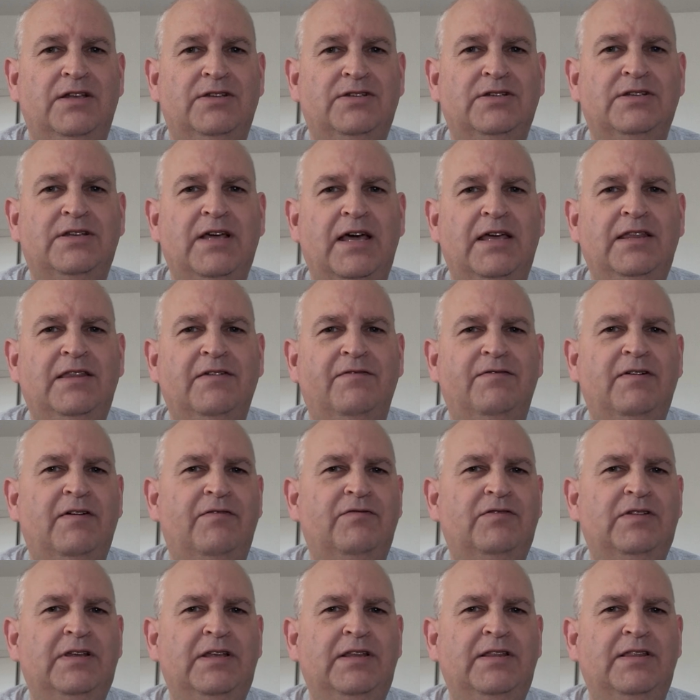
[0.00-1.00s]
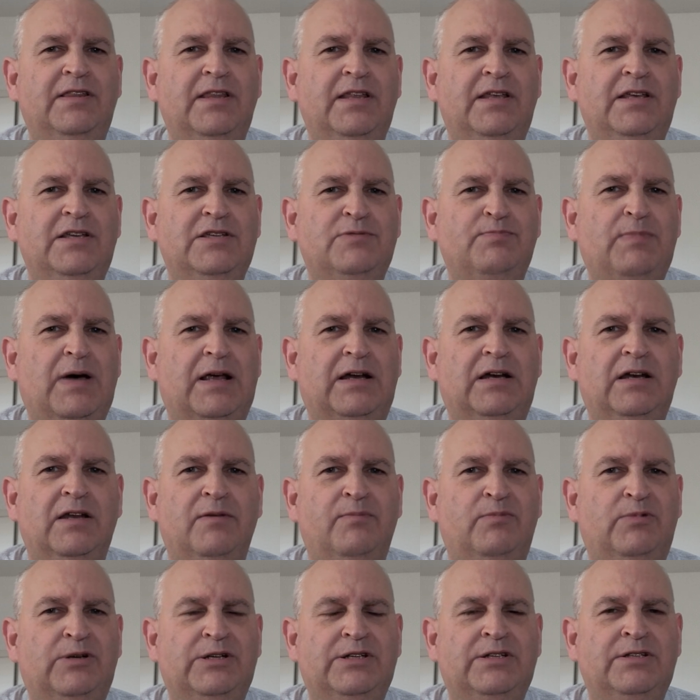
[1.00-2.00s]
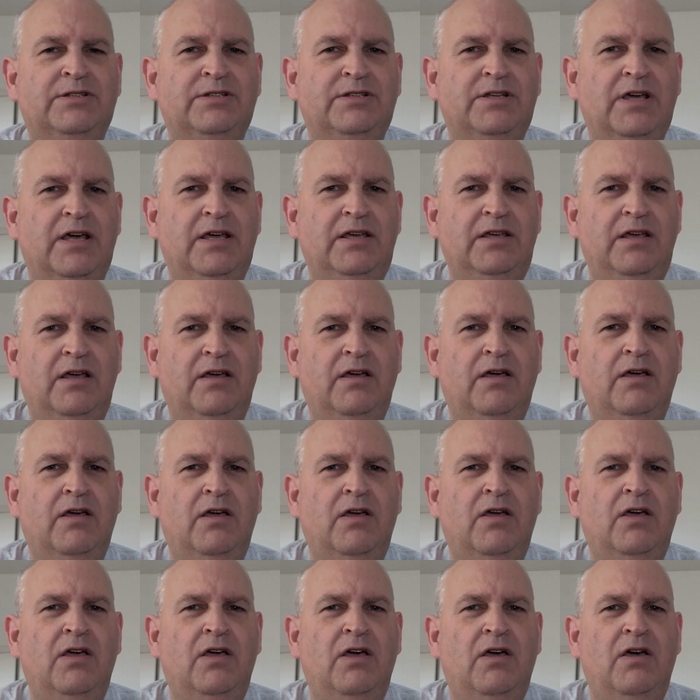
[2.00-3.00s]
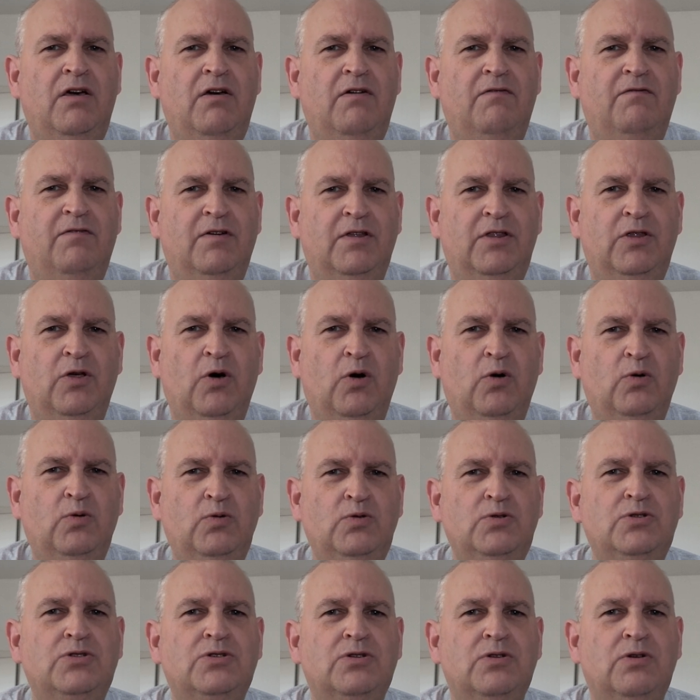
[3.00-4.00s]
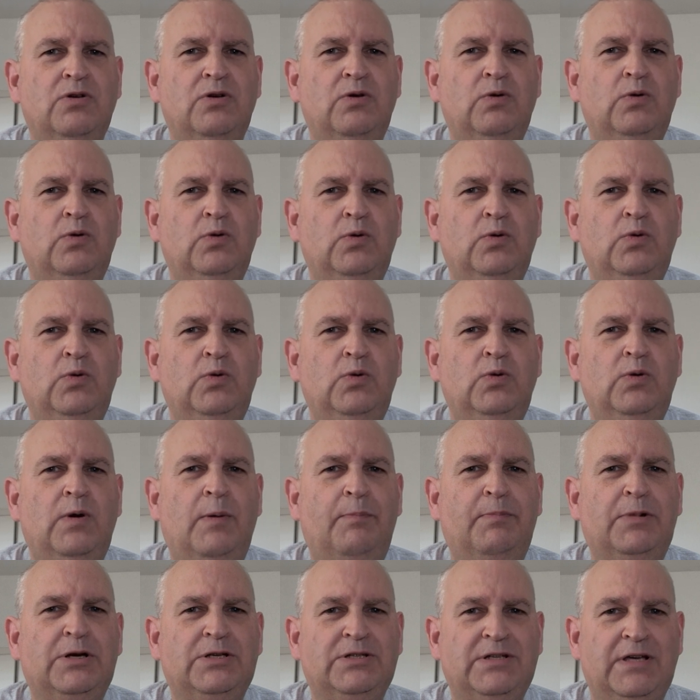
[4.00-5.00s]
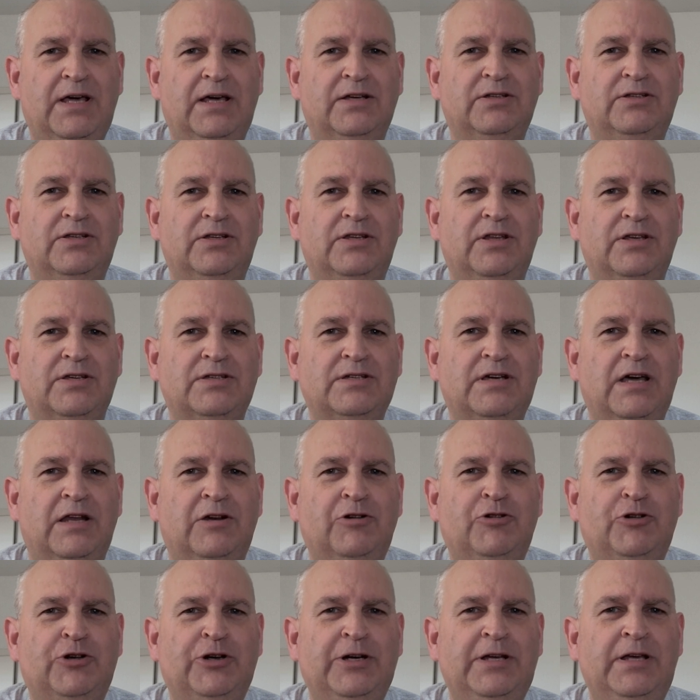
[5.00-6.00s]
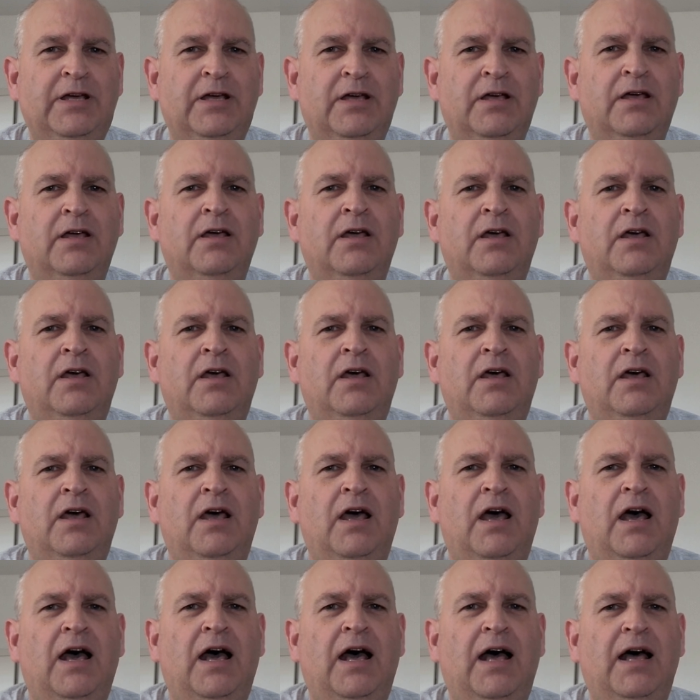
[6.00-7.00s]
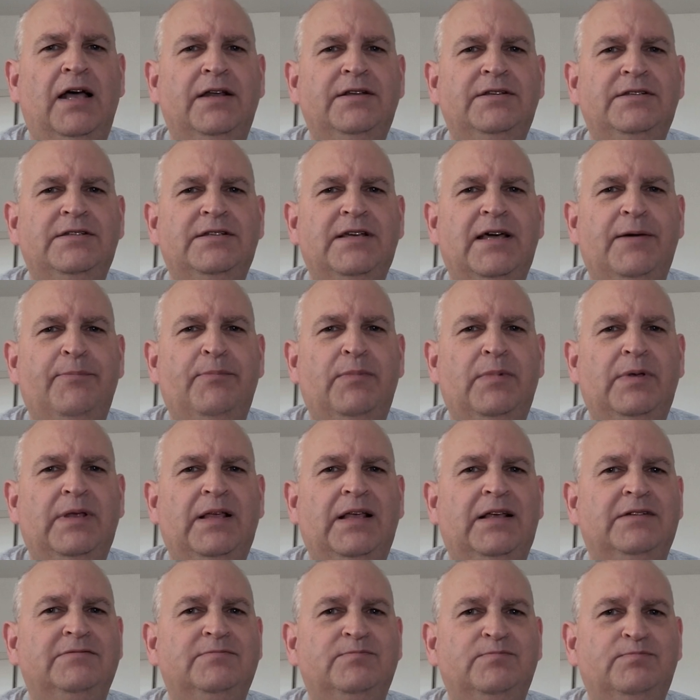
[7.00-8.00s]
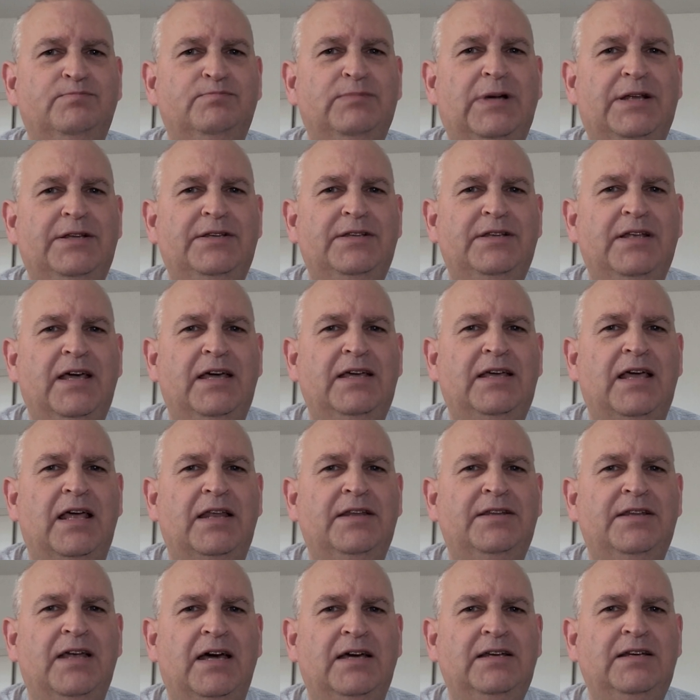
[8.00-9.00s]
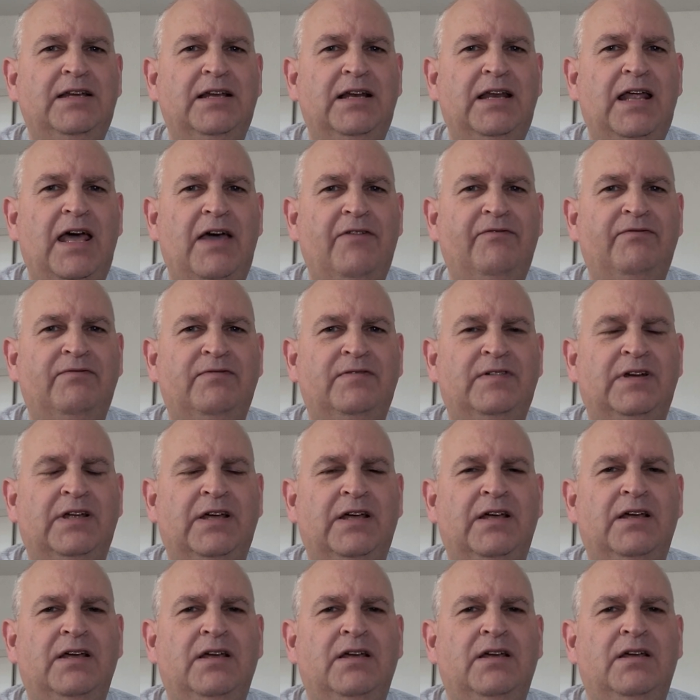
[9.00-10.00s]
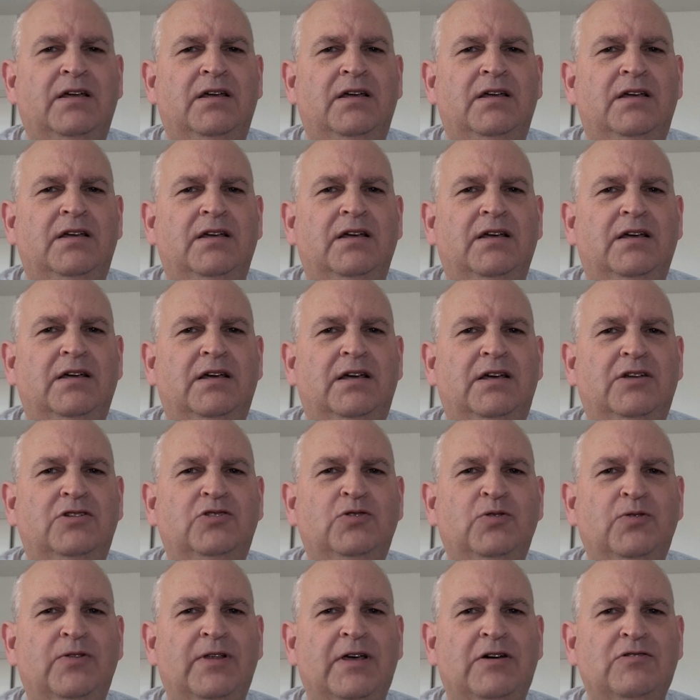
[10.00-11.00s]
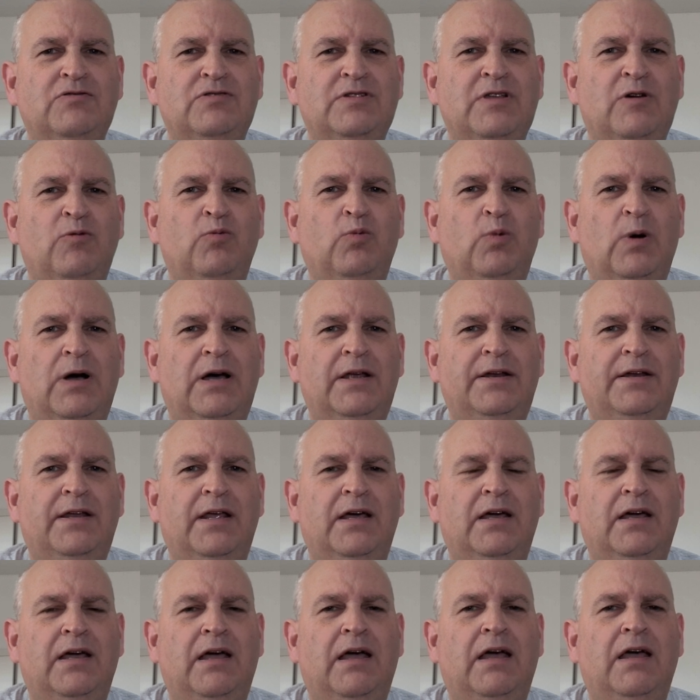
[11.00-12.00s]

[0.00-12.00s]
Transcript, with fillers: Today, the 15th, is Battle of Britain Day for those who protected this country. And um, Monday, 9 11, uh, 2001.